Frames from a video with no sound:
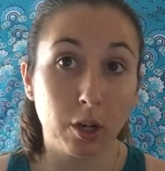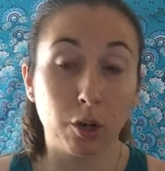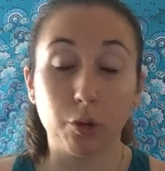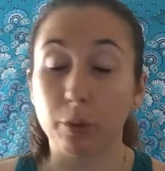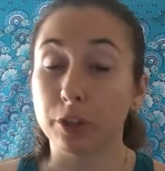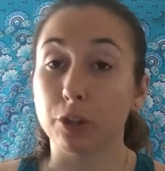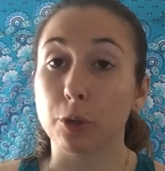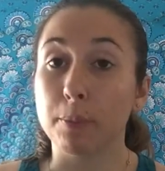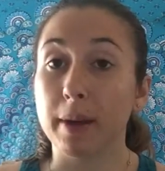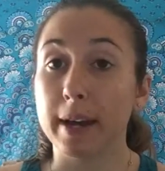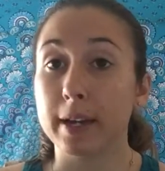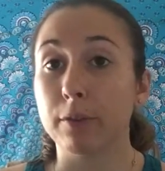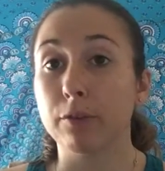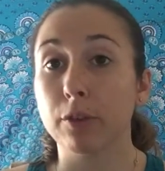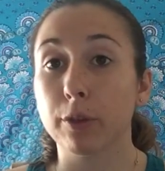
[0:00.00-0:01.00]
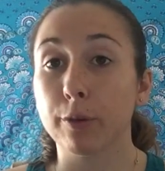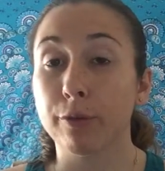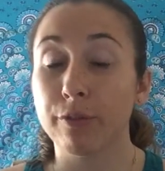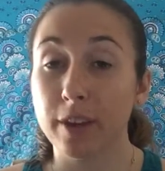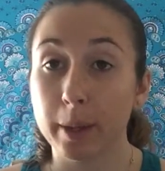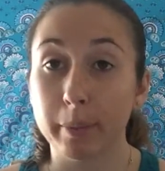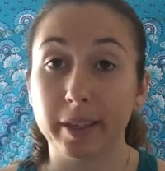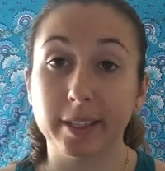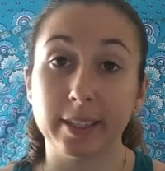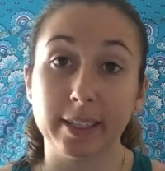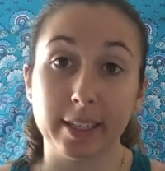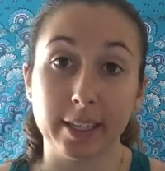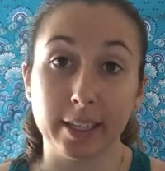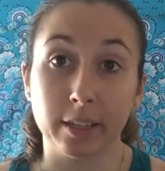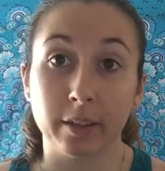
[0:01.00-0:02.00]
or what they're buying for their family to
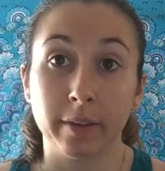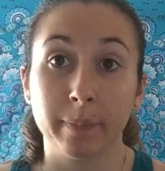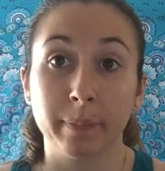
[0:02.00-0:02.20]
eat.